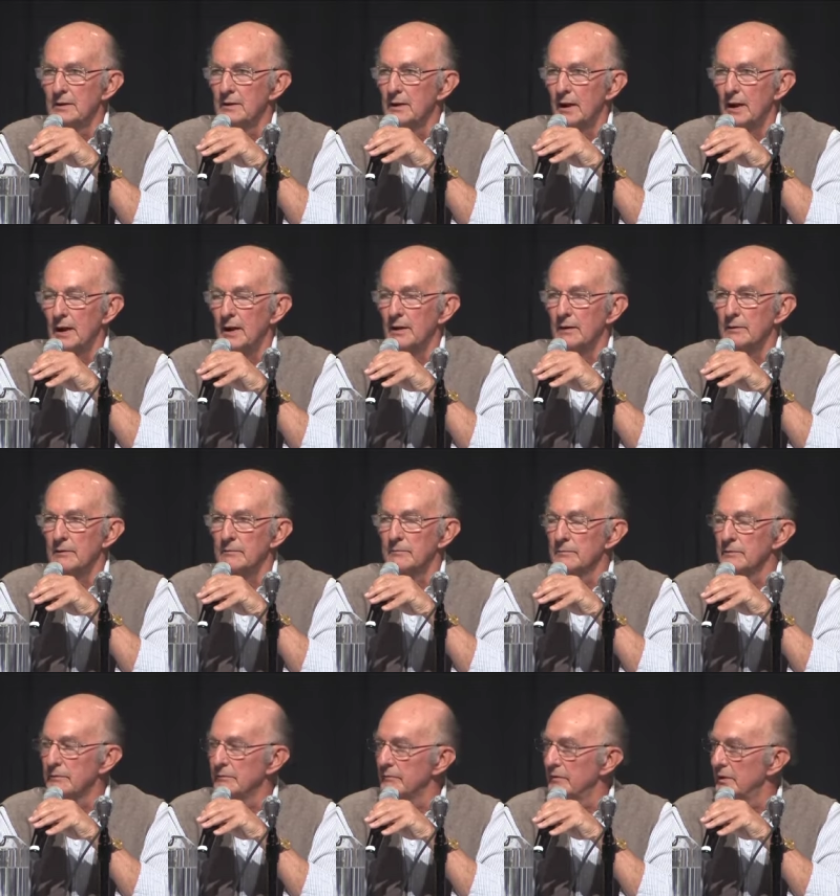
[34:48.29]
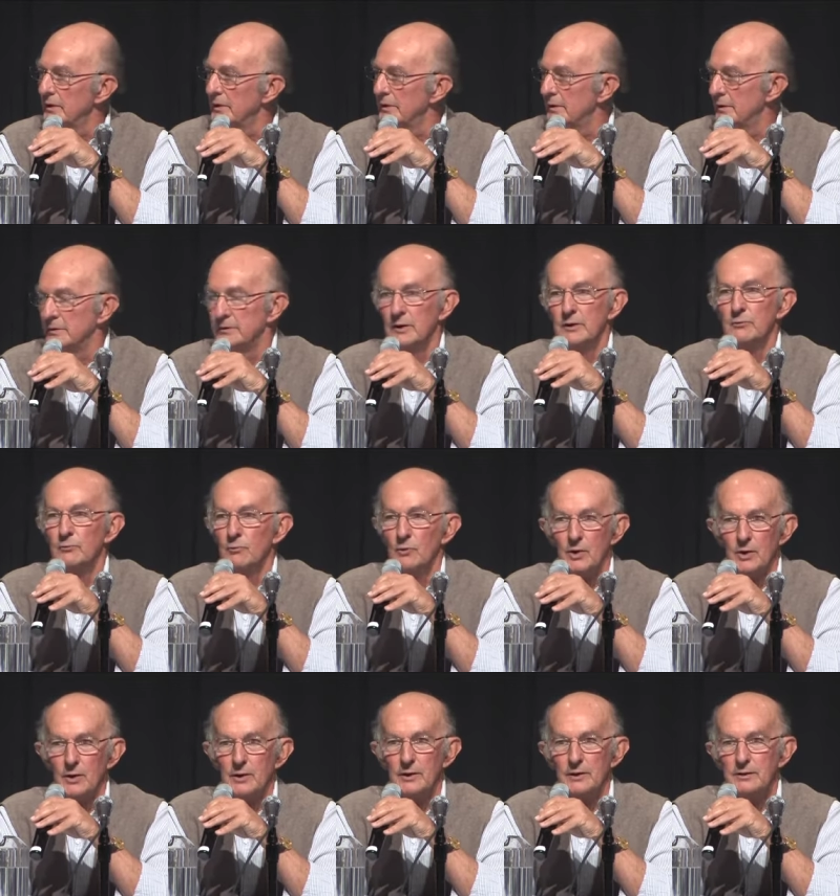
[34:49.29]
uh, it, it, didn't
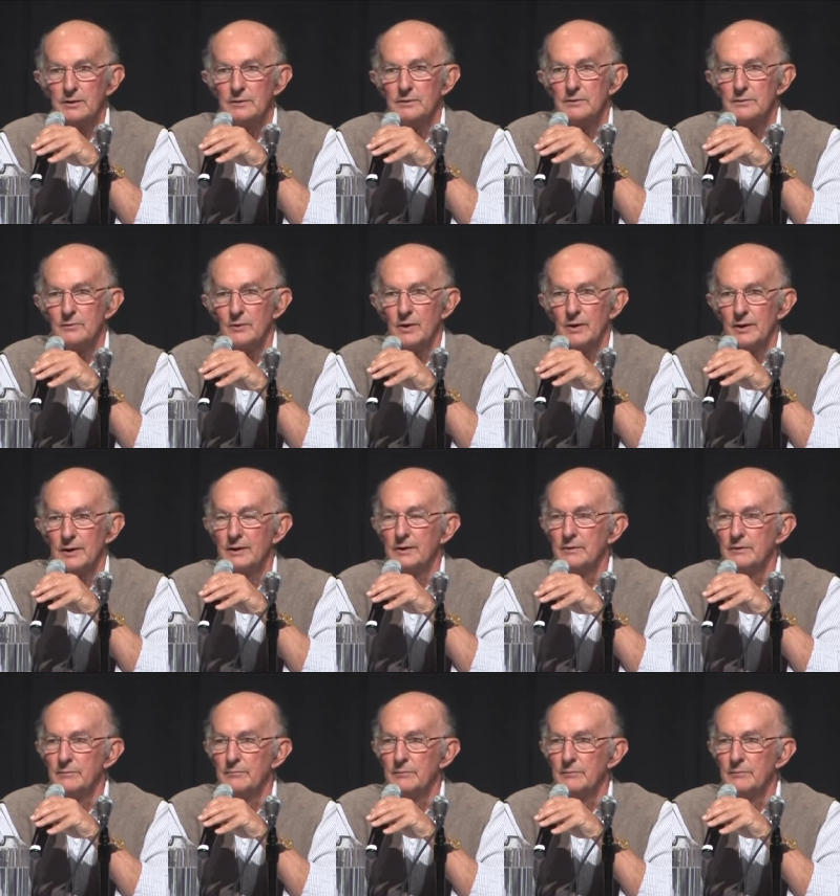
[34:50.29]
work, really,